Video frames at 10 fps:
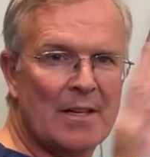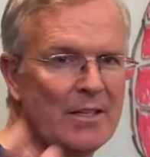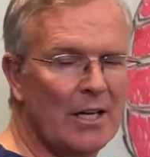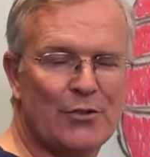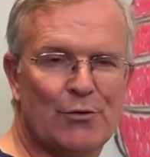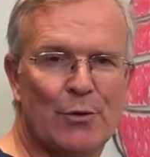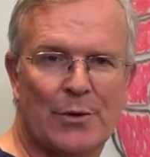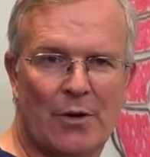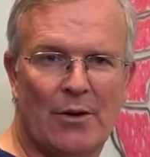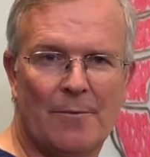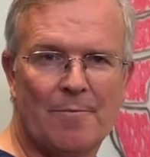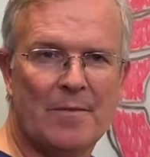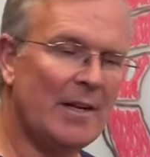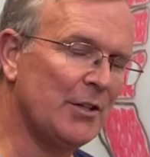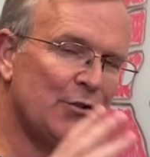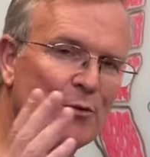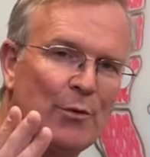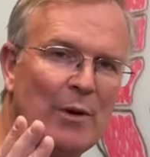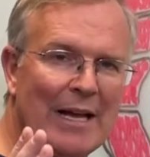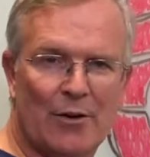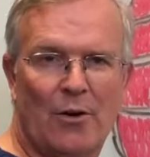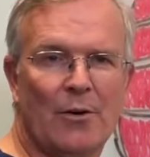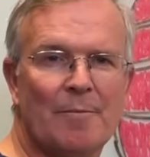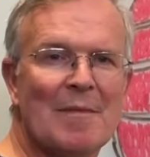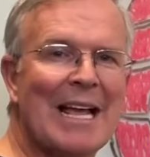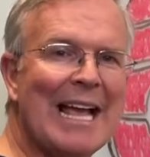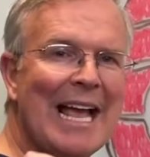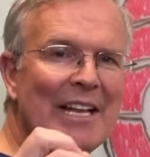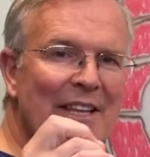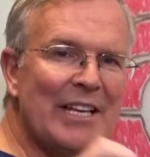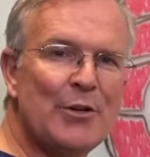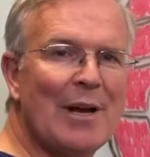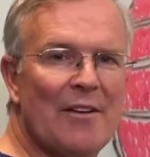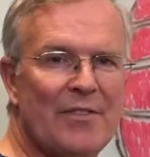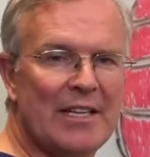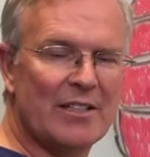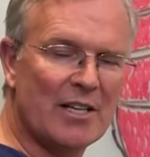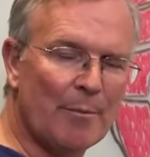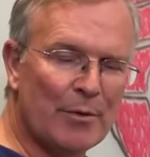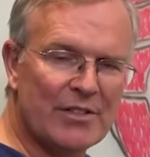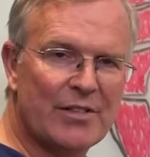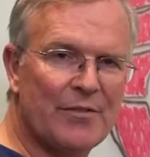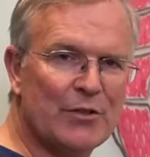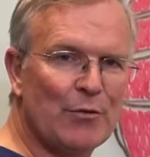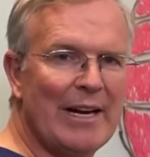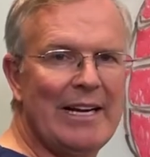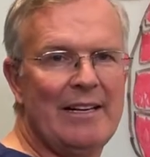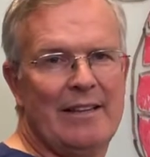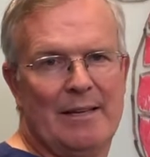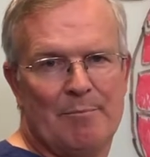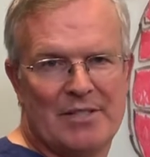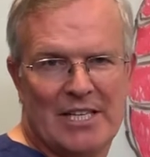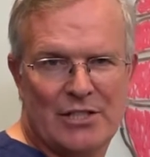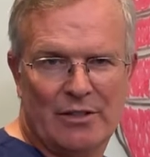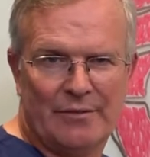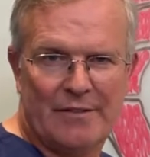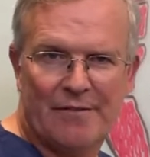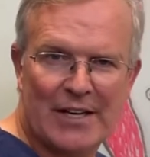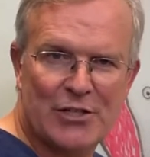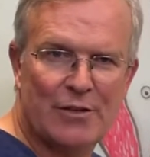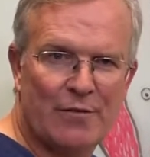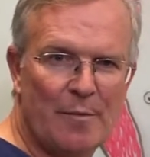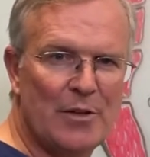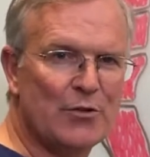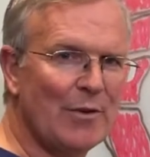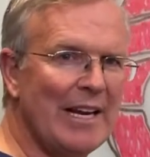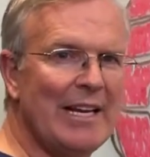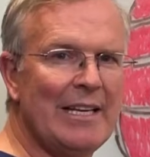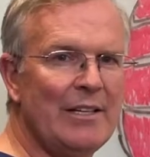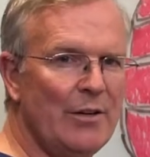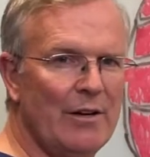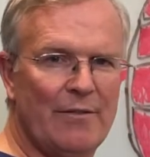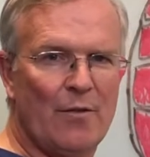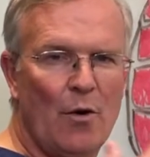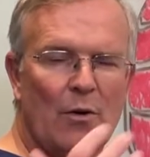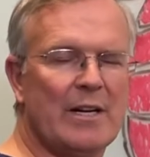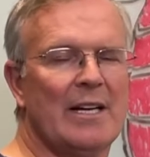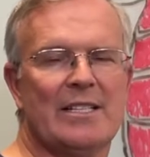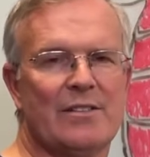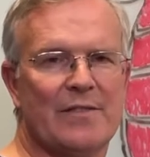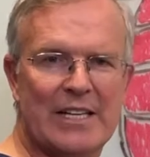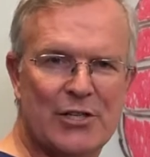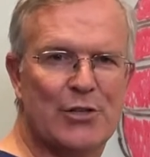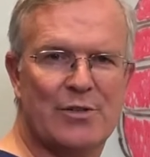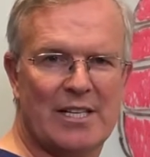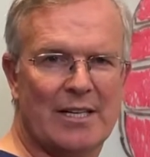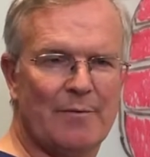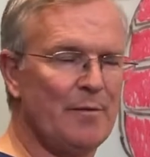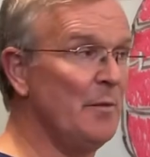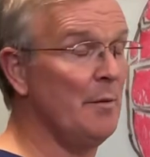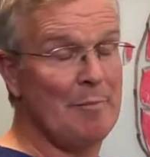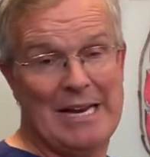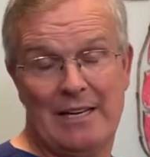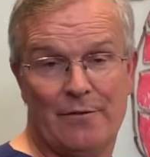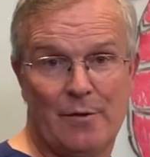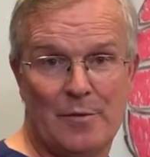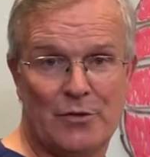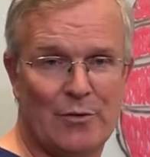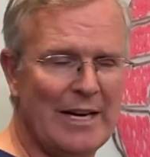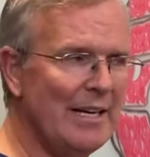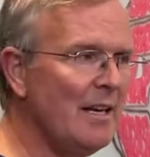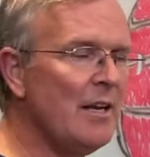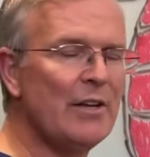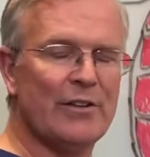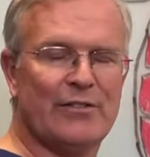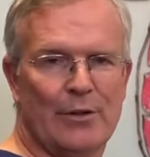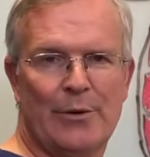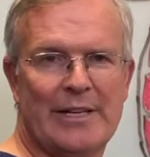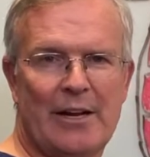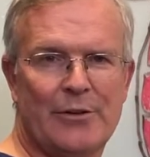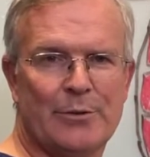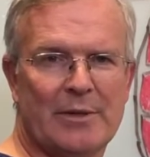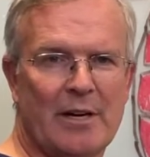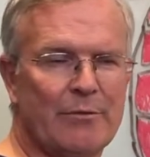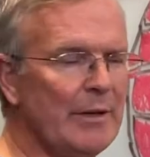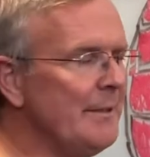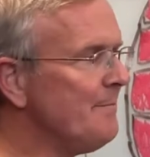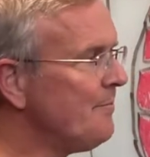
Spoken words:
Not true at all. Not true at all. And then you have the encumbrance of the drain, the potential of infection from the drain. You have all kinds of issues that come from the pain from the drain, slowing down your recovery.